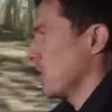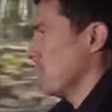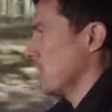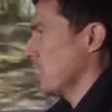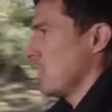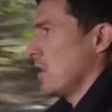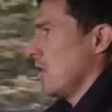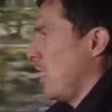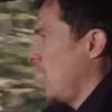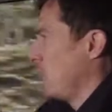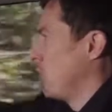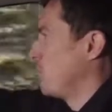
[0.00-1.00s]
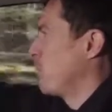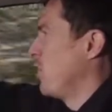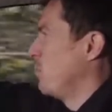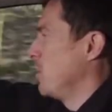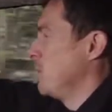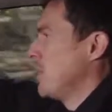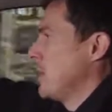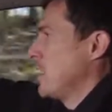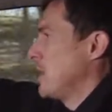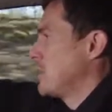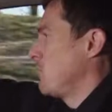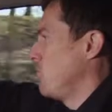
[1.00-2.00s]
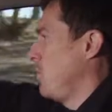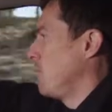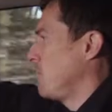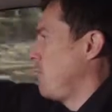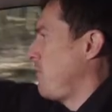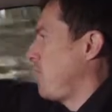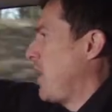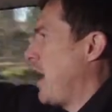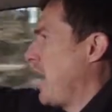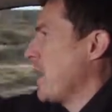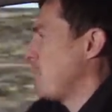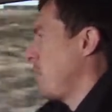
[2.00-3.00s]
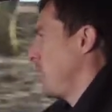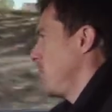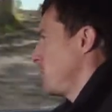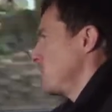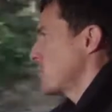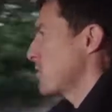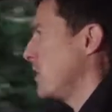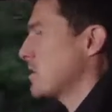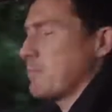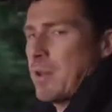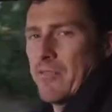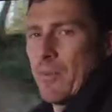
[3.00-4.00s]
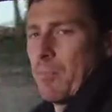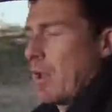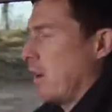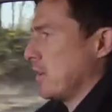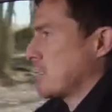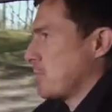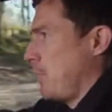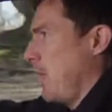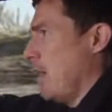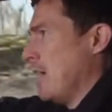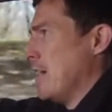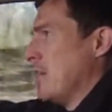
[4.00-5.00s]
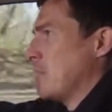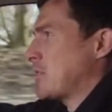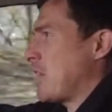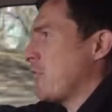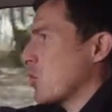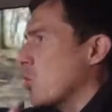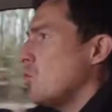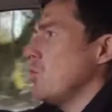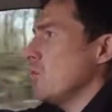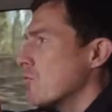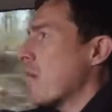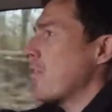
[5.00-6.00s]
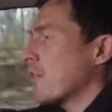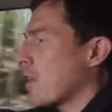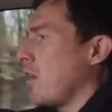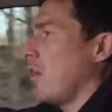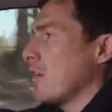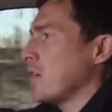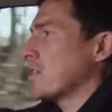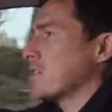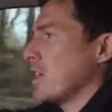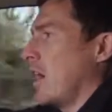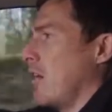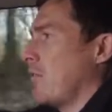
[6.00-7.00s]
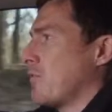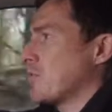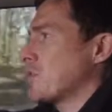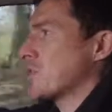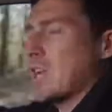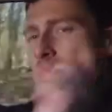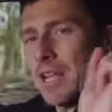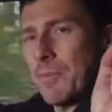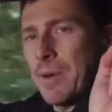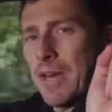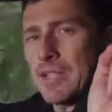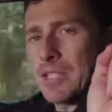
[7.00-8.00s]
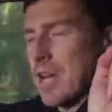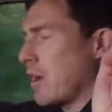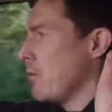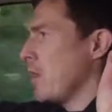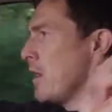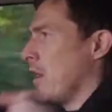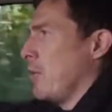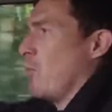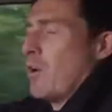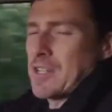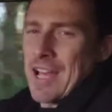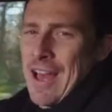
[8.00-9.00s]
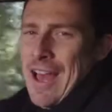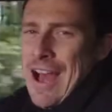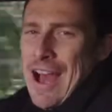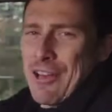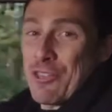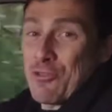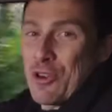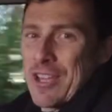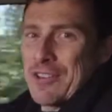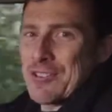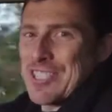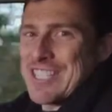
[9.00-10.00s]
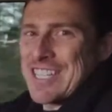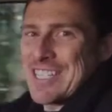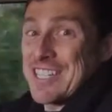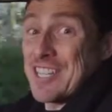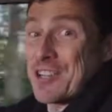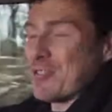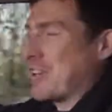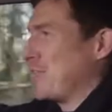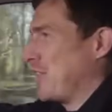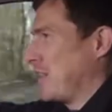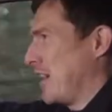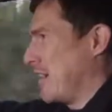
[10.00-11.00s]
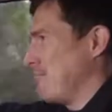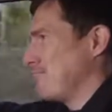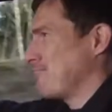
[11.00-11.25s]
good. The only real problem is that rather fat A-pillar, which creates a bit of a blind spot. But to have a good look around the car yourself, just click up here to go and watch our 360-degree video.